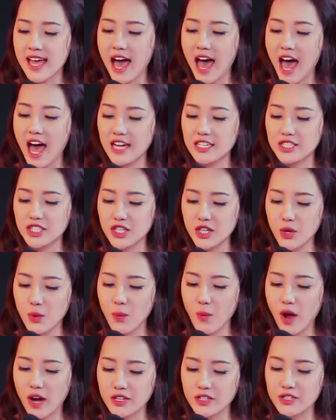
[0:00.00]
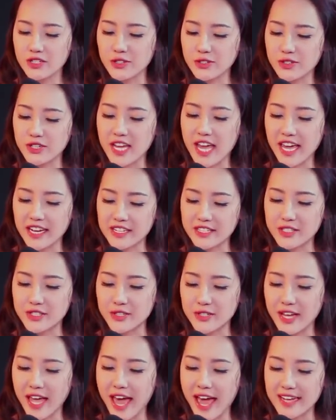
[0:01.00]
I didn't want you to get
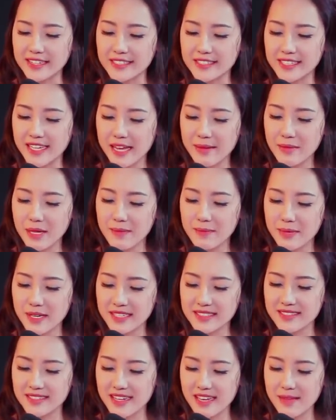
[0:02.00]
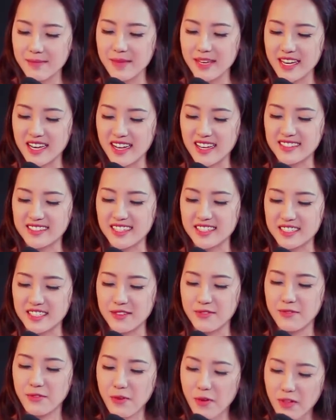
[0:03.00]
into the entertainment business because
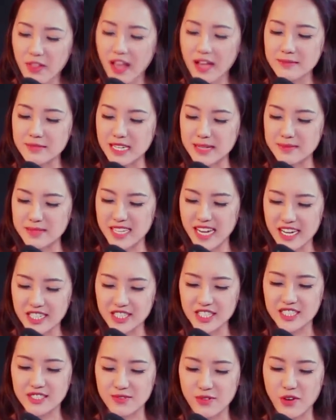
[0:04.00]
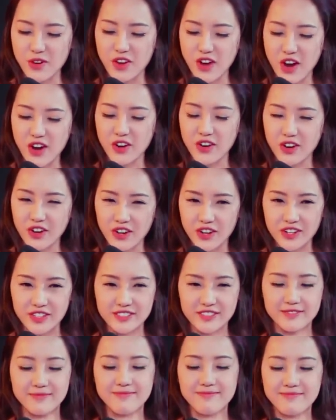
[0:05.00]
it's full of temptations for young
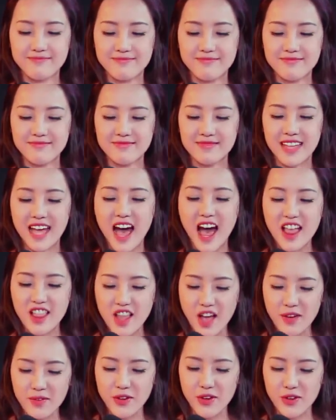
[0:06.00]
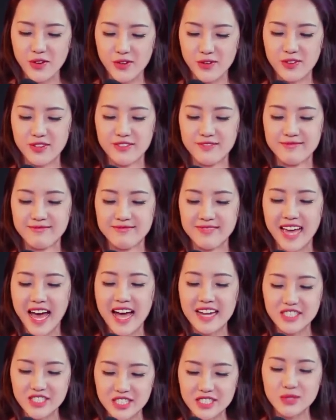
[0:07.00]
girls. I love you.
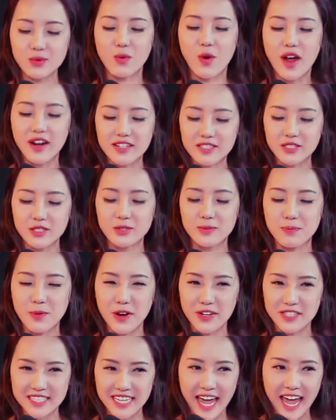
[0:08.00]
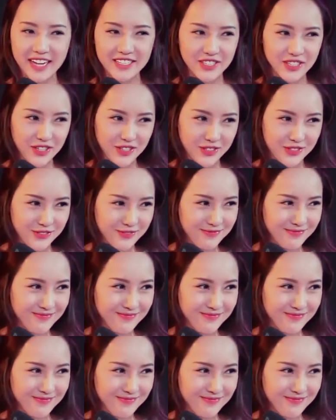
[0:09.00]
I just wanted to protect you.